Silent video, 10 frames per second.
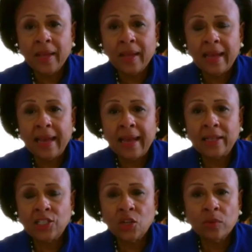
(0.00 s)

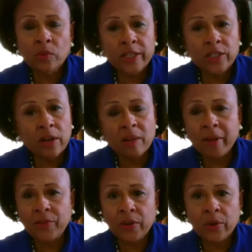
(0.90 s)
And so when we talk
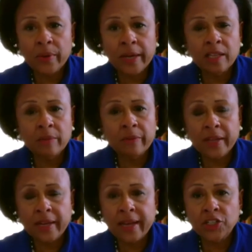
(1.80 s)
about the curriculum of
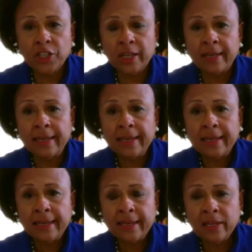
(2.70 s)
connection,
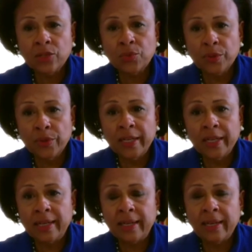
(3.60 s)
it is
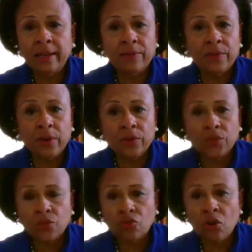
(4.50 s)
rooted in those
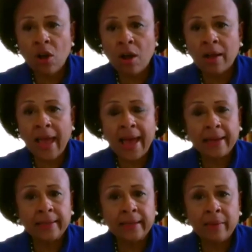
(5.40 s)
strong
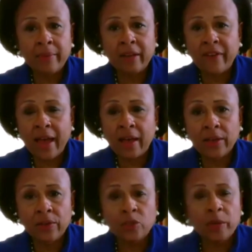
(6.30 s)
academic
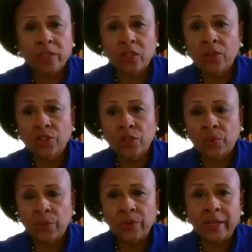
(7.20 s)
values, but it's also
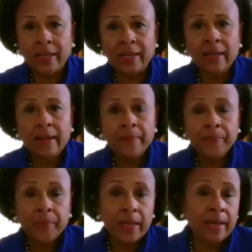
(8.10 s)
rooted
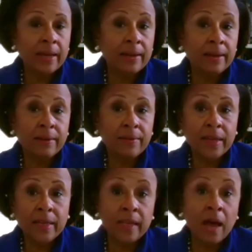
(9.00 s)
in
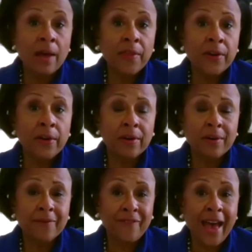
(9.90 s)
these other
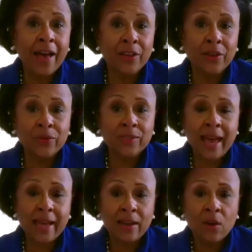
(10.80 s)
values
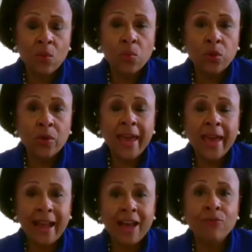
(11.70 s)
that you
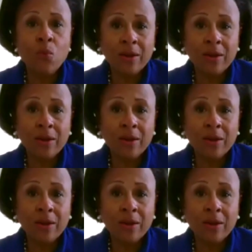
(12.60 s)
can't have one